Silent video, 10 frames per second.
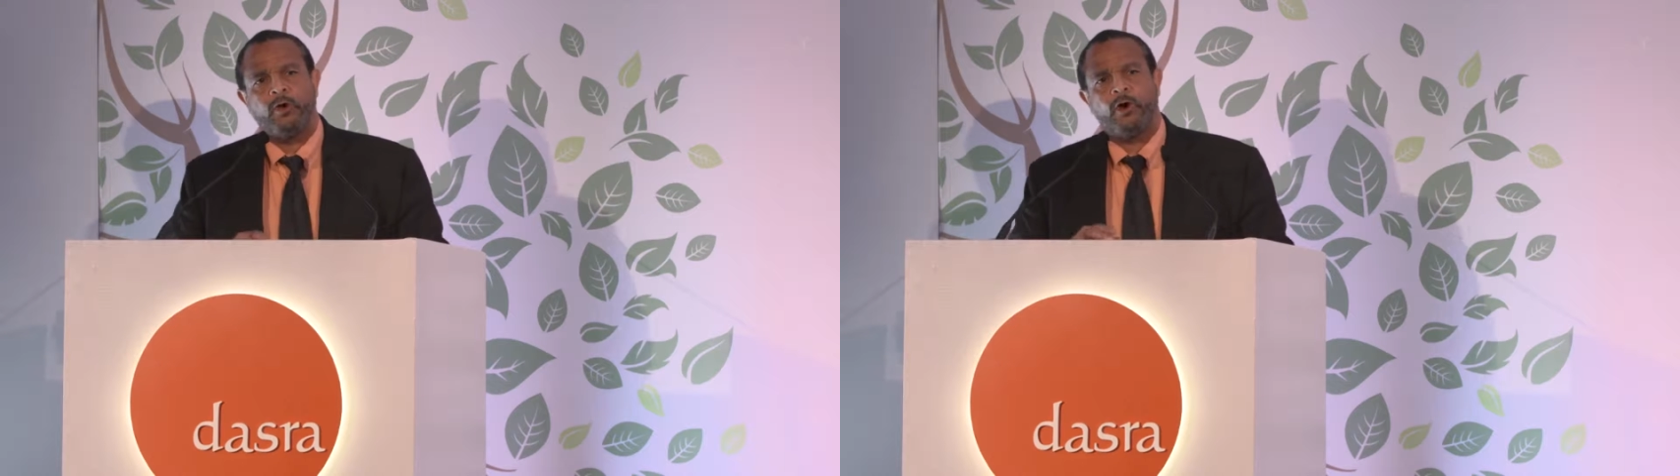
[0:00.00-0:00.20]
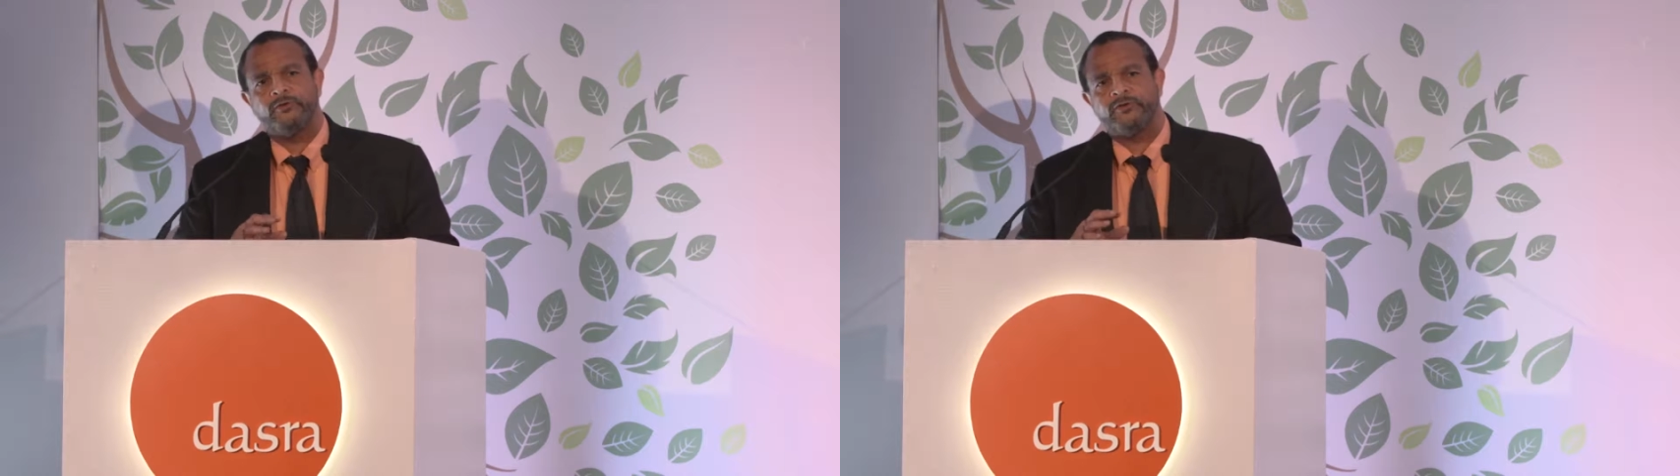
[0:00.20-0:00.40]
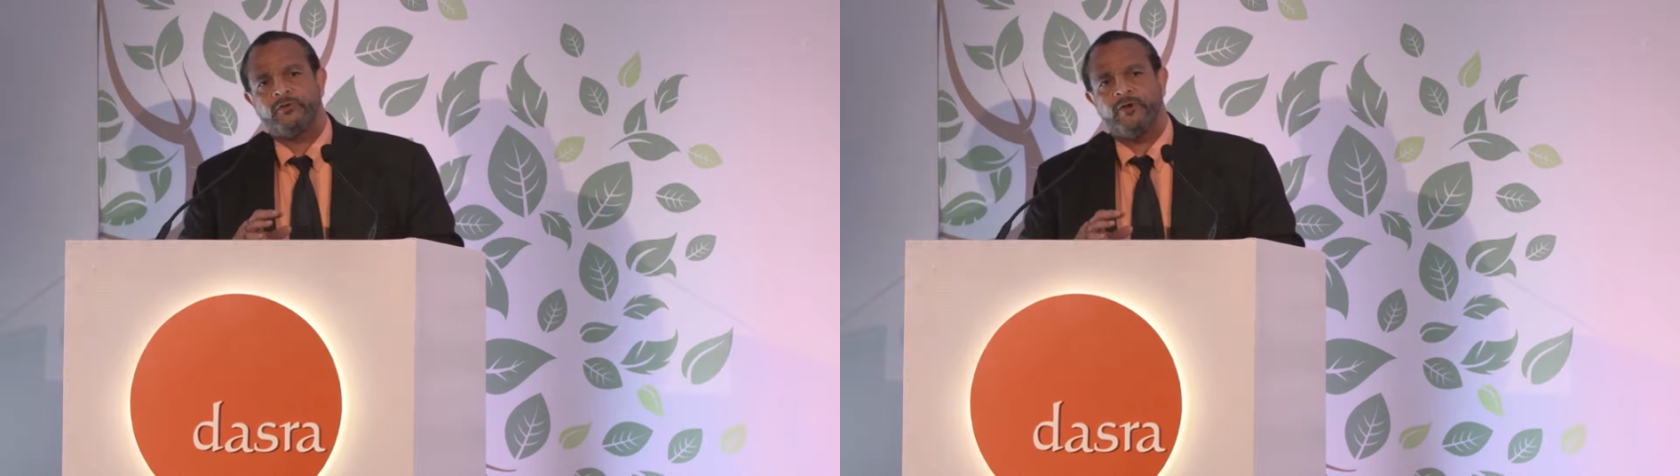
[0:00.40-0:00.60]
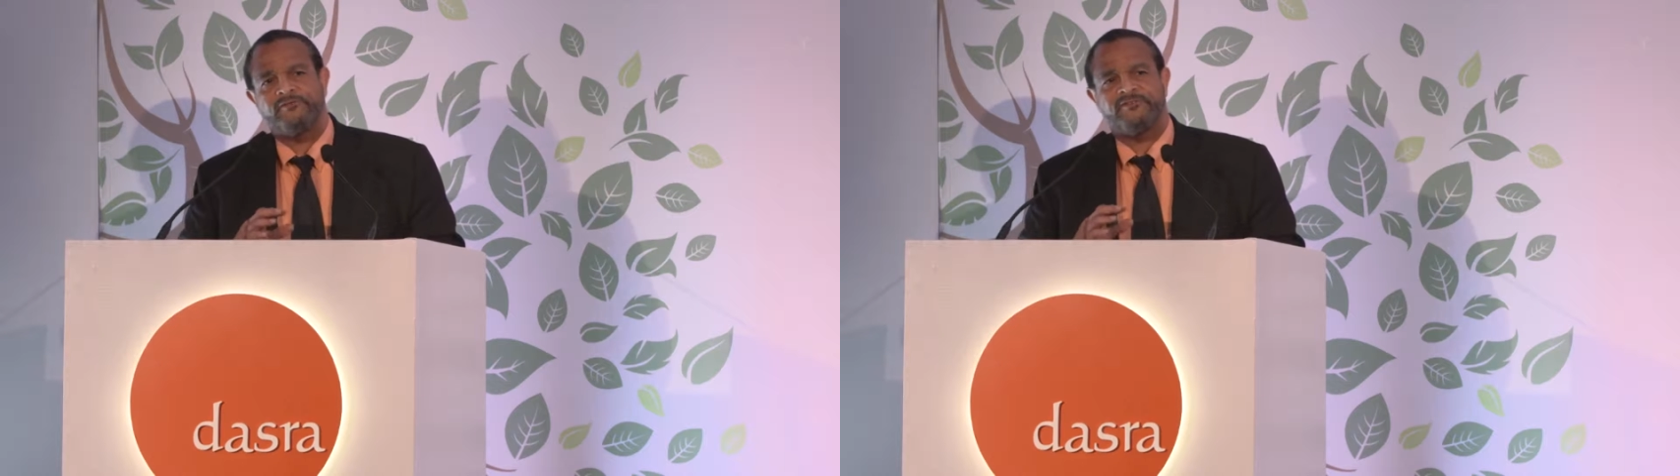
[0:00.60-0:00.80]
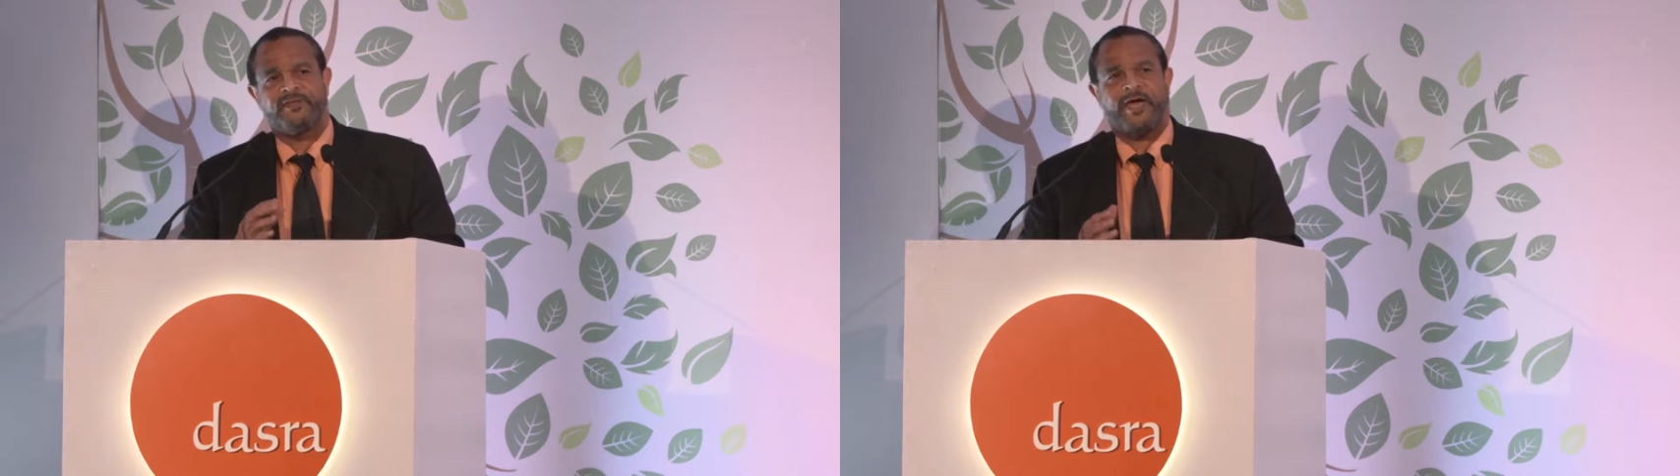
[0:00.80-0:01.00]
culture of
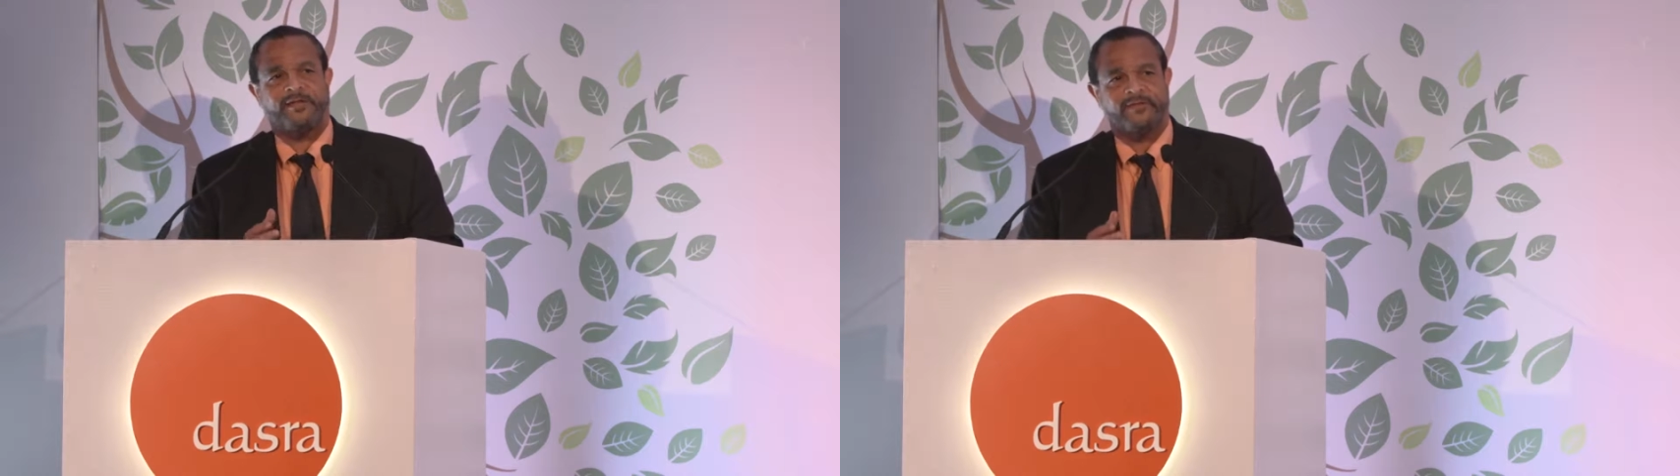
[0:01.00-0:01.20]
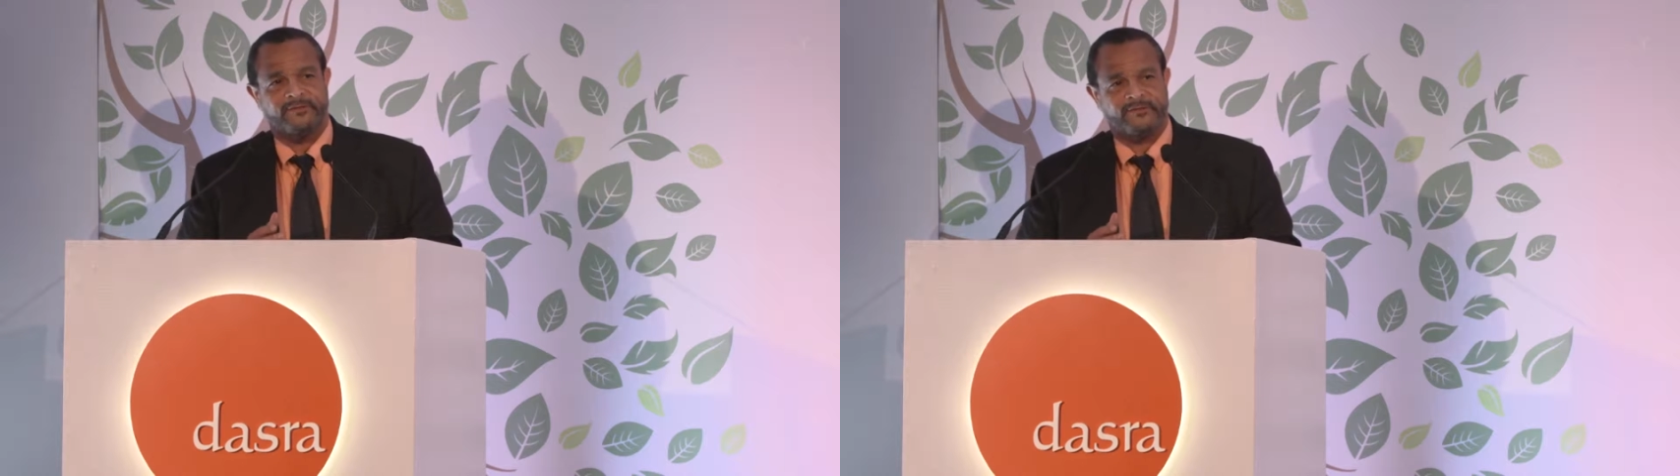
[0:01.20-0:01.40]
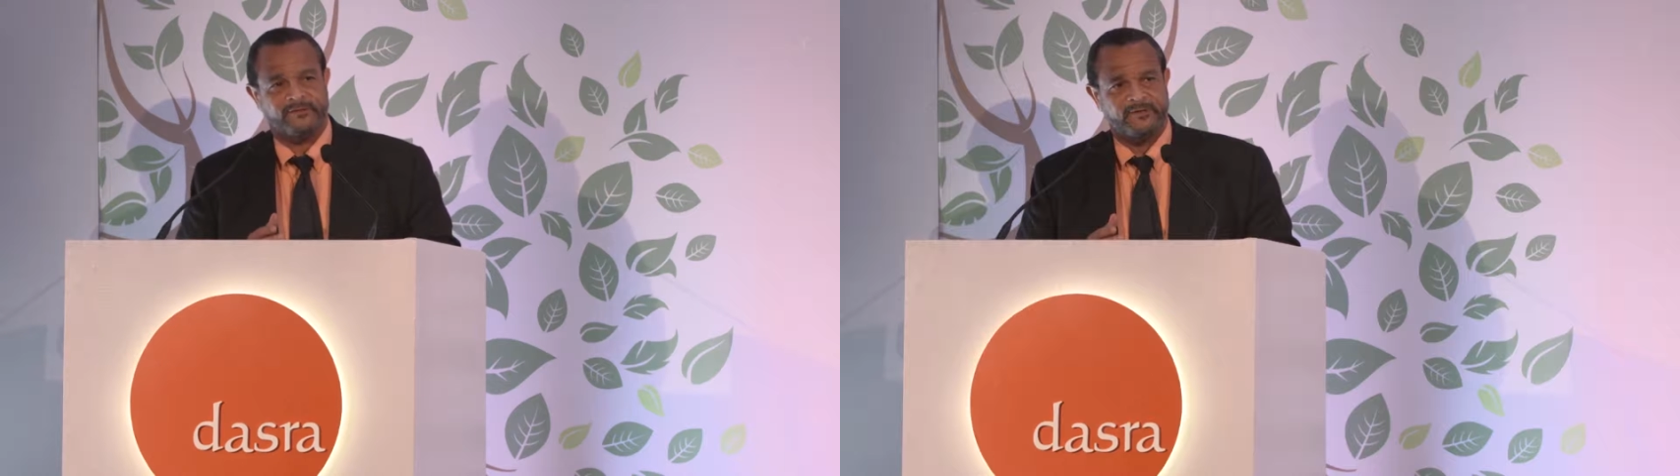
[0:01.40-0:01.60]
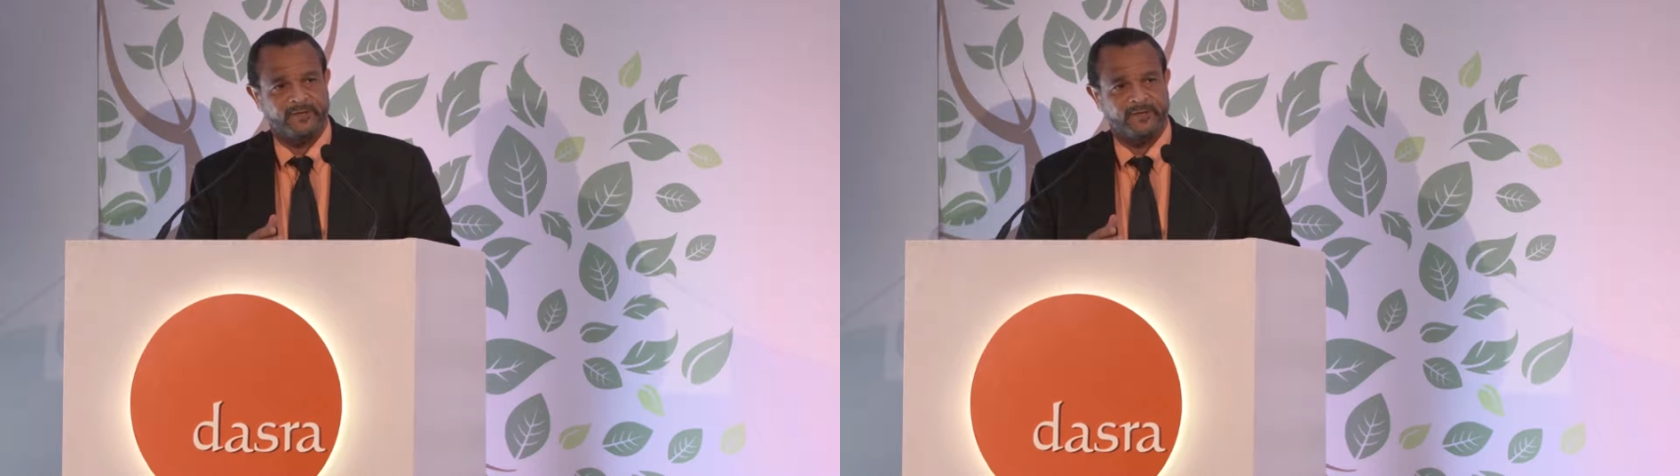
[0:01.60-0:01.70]
silence.